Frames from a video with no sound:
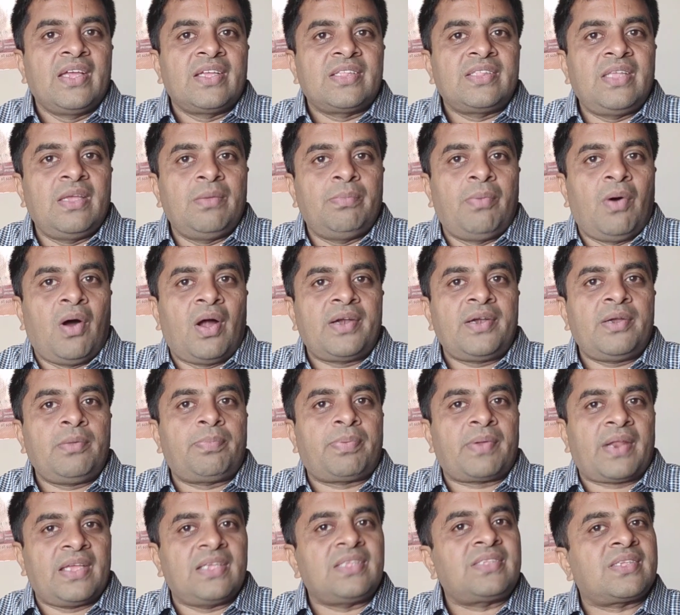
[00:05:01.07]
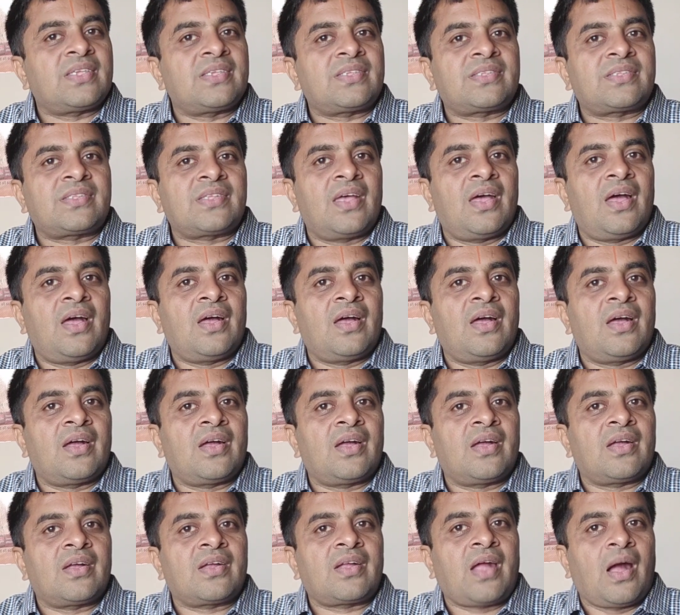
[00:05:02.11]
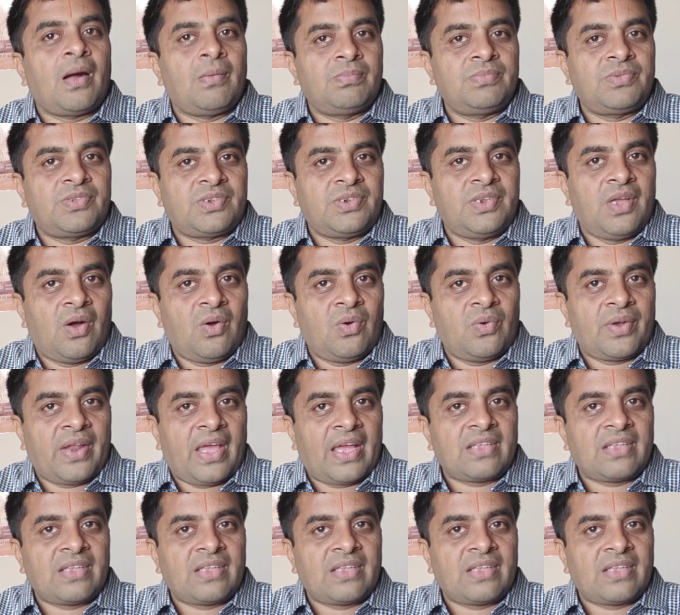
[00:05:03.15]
The bond prices comes down